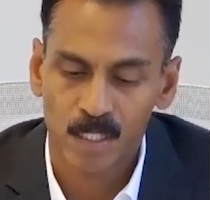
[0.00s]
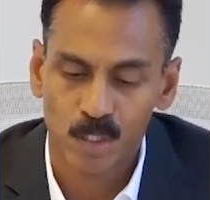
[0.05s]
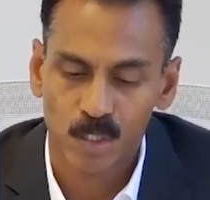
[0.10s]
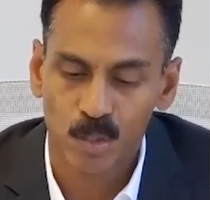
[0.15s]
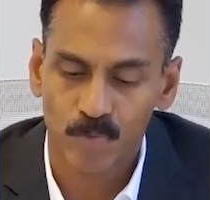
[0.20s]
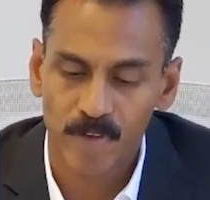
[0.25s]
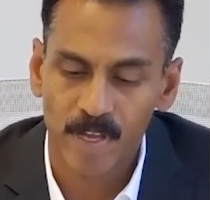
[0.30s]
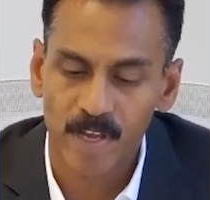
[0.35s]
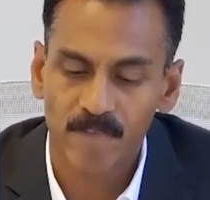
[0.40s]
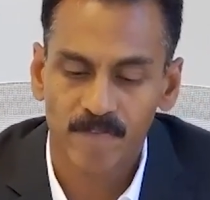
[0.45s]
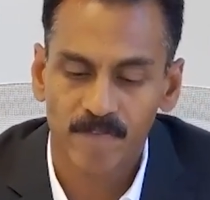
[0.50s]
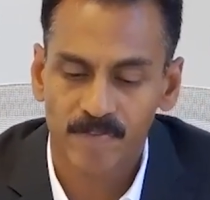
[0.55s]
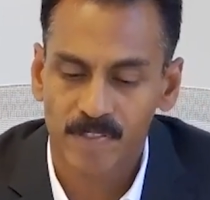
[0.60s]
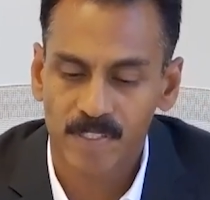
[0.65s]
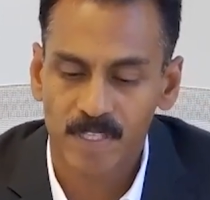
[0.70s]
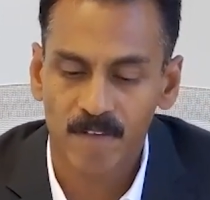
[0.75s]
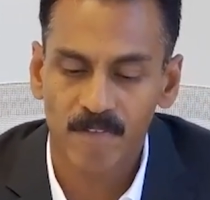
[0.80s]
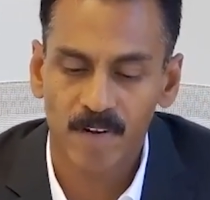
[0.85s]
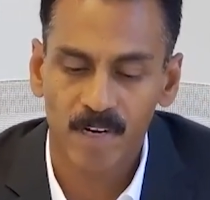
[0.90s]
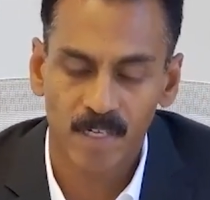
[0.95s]
So we have
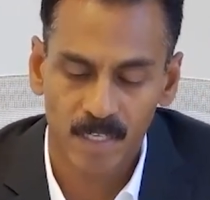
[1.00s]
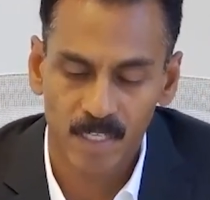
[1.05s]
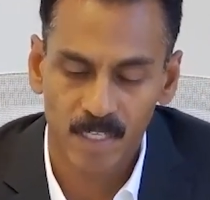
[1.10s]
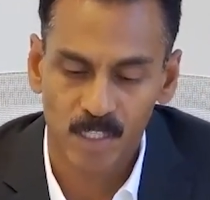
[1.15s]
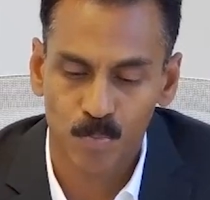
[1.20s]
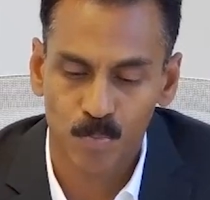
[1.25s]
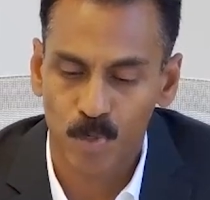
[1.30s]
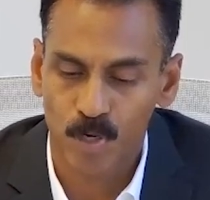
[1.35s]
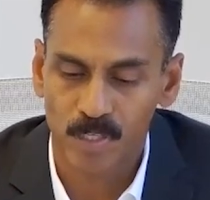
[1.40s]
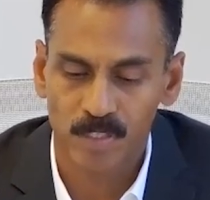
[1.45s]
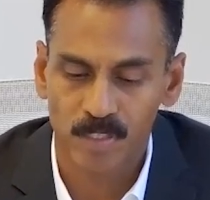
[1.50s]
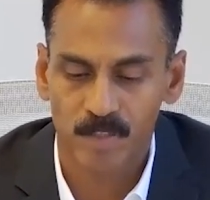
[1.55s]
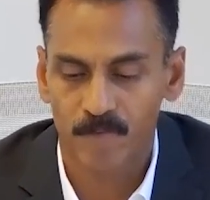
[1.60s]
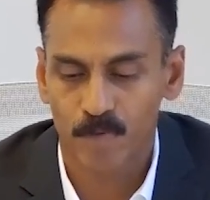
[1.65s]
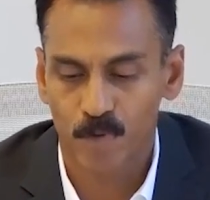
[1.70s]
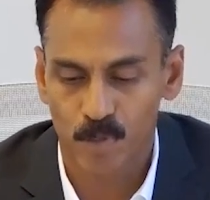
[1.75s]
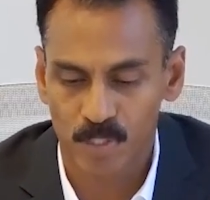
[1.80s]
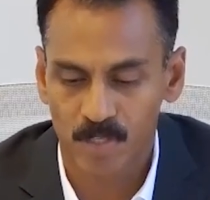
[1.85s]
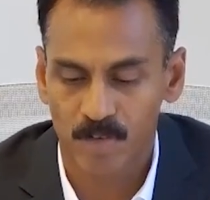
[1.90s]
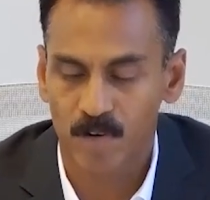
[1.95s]
several points.
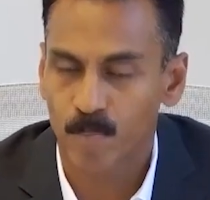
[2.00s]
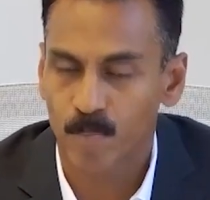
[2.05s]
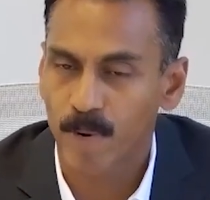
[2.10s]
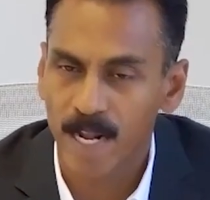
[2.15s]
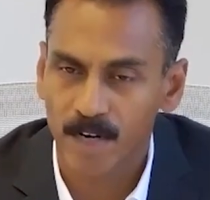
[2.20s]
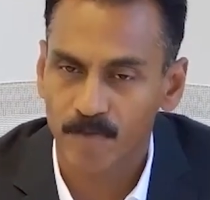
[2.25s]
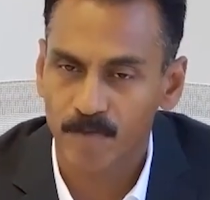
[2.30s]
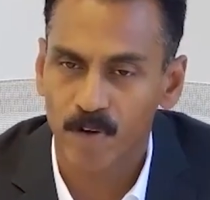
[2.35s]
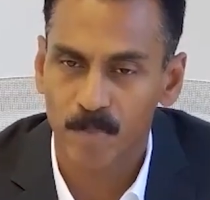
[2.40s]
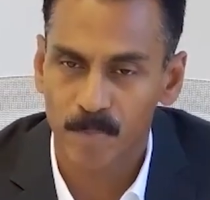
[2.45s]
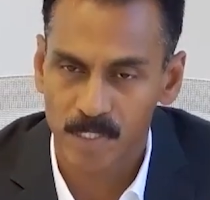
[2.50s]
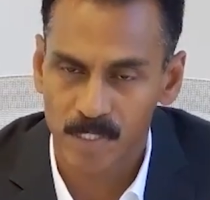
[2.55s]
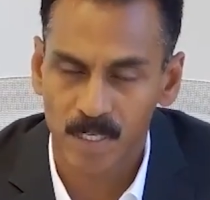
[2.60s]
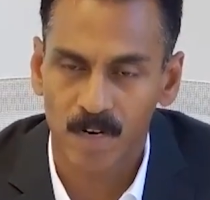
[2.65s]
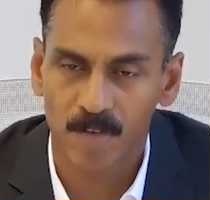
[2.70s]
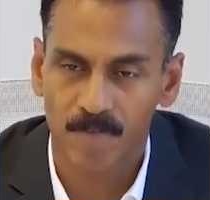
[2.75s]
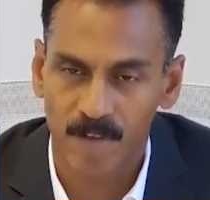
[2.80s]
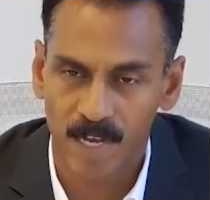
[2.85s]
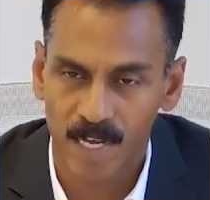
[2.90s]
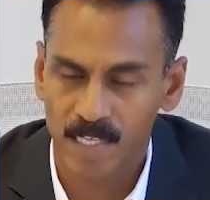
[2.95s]
Of course, our platform
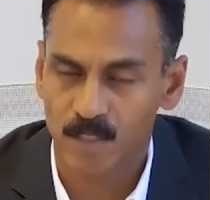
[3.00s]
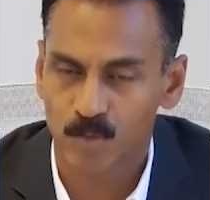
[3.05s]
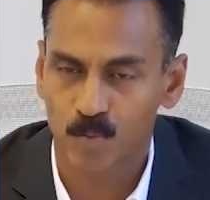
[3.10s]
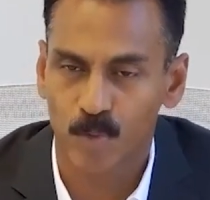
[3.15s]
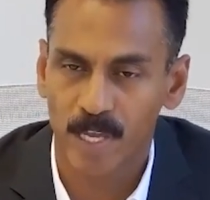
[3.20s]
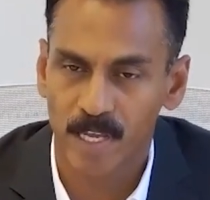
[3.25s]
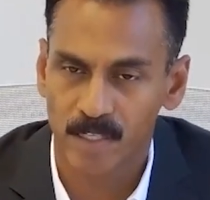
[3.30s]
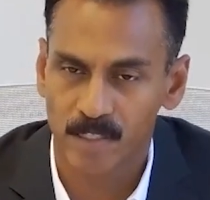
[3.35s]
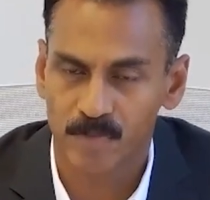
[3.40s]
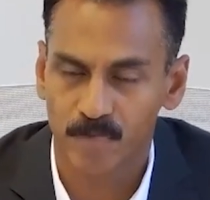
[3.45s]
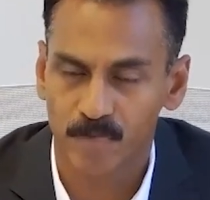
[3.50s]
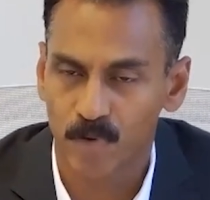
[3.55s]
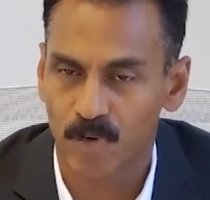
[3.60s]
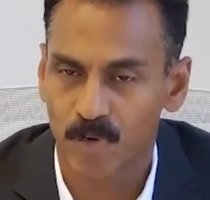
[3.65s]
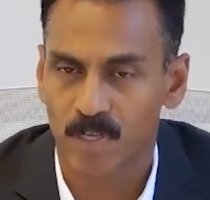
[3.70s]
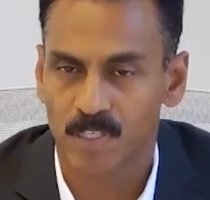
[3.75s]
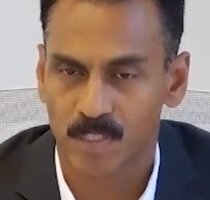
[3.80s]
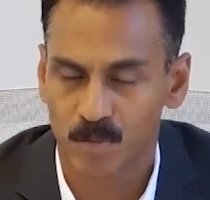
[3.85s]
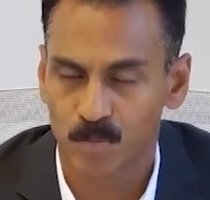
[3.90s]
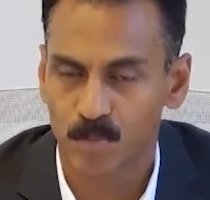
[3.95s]
itself has ways
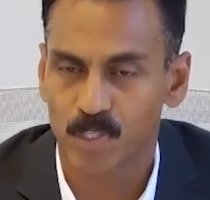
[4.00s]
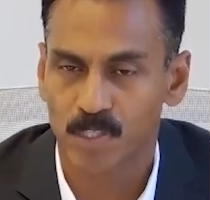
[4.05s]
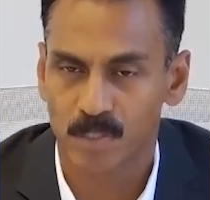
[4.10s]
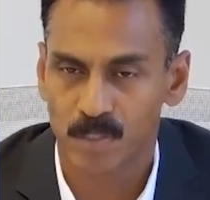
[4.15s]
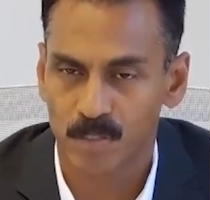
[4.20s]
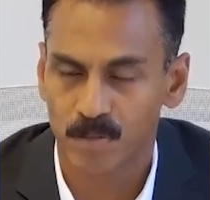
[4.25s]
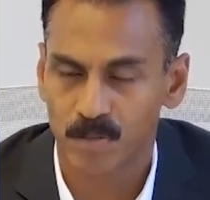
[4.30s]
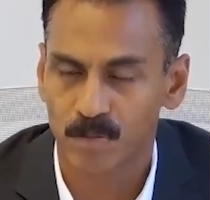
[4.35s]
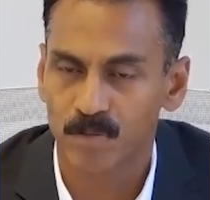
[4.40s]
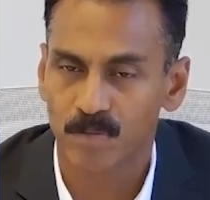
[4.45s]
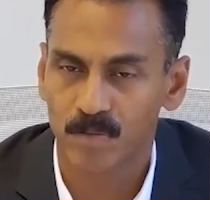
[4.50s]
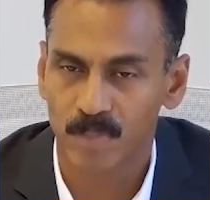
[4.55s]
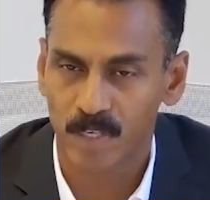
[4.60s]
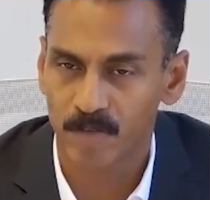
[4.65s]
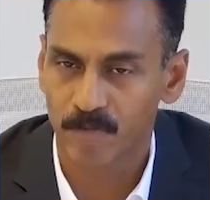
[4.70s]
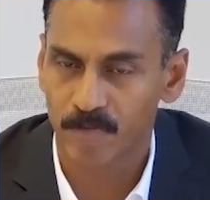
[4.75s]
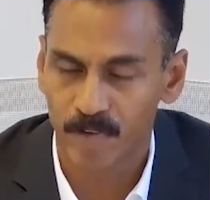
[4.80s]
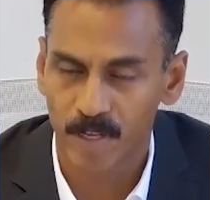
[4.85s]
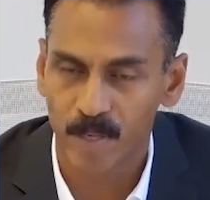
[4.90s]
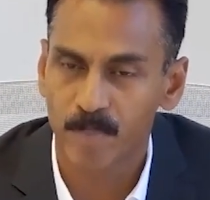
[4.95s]
for customers to
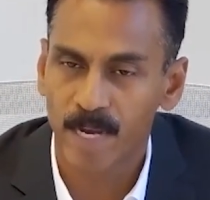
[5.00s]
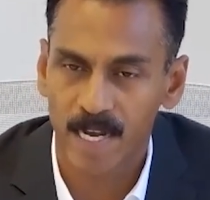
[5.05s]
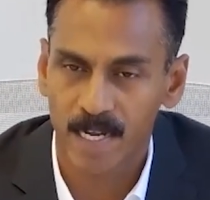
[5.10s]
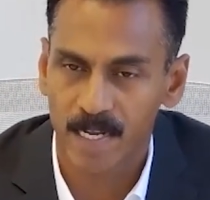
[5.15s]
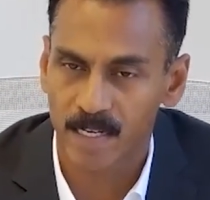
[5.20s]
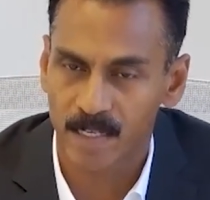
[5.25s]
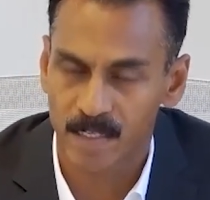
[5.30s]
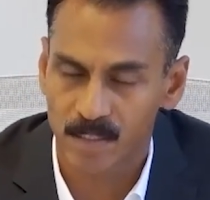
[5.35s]
give feedback.